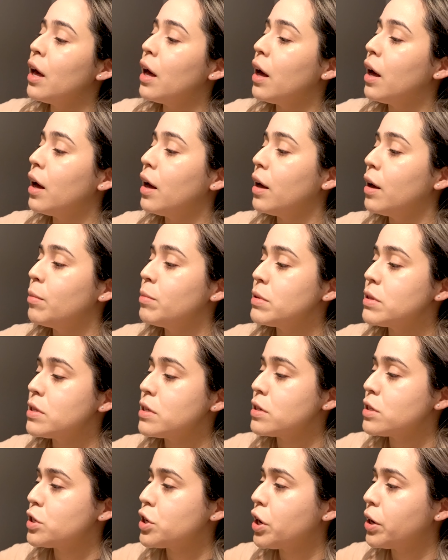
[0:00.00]
It's
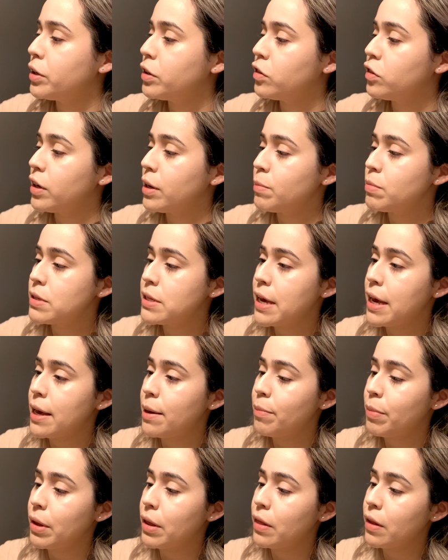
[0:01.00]
a Tarte Shape
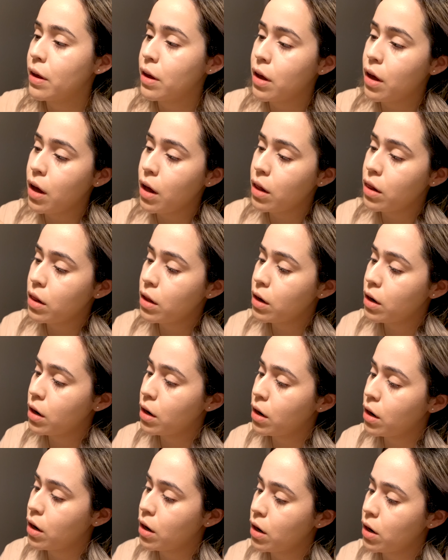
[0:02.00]
Tape in the
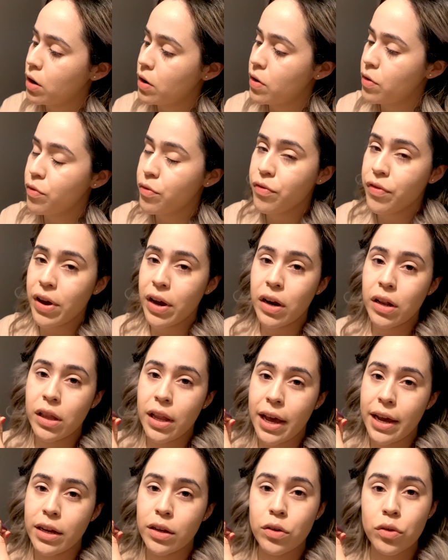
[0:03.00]
color Fair
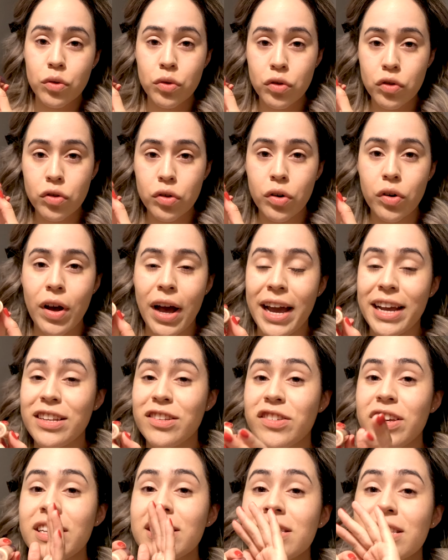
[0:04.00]
Light Neutral. I
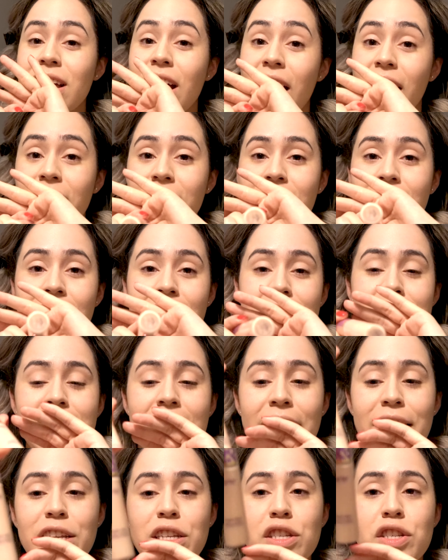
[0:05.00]
just got this.
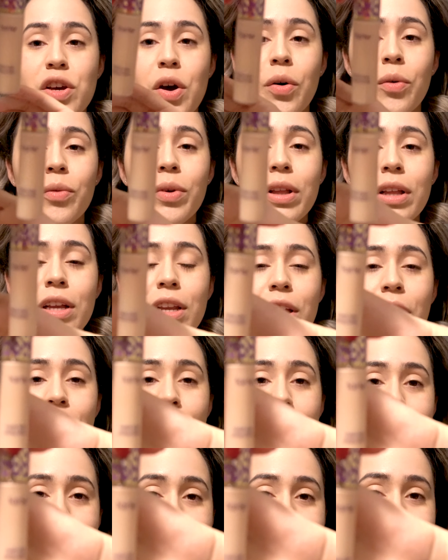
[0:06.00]
I don't really know
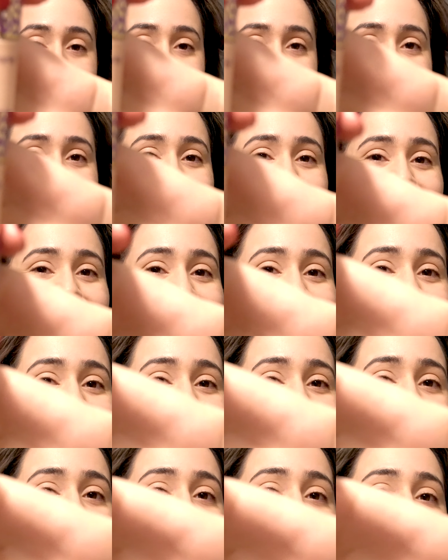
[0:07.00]
necessarily
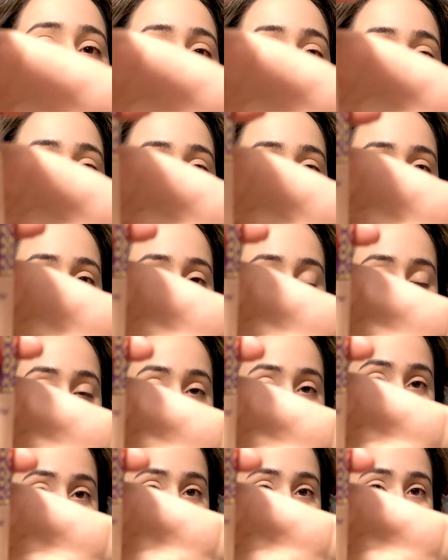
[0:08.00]
if it's my
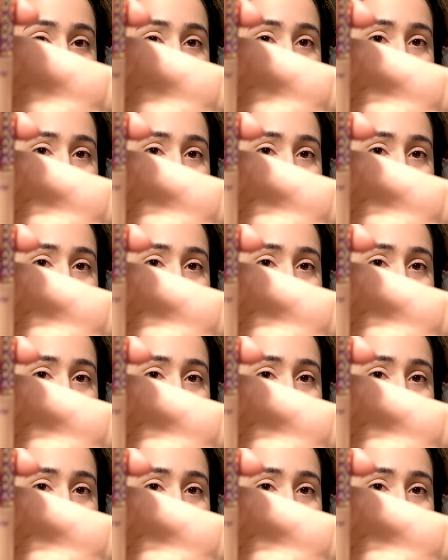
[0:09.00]
shade,